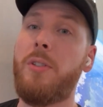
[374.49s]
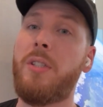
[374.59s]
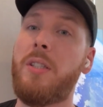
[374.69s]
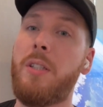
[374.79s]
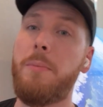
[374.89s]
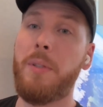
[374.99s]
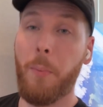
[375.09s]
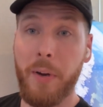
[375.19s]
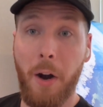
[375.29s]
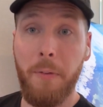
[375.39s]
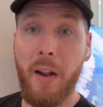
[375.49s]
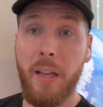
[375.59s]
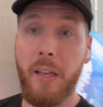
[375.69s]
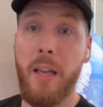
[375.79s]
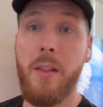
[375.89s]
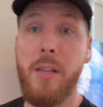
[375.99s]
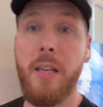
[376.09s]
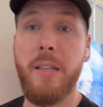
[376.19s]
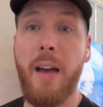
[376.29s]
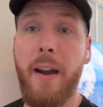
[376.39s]
systems that we are running in the
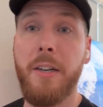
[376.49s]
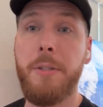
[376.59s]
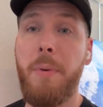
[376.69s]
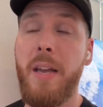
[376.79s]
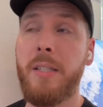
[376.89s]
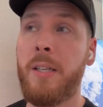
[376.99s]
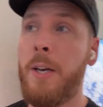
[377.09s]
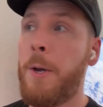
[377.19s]
entire space.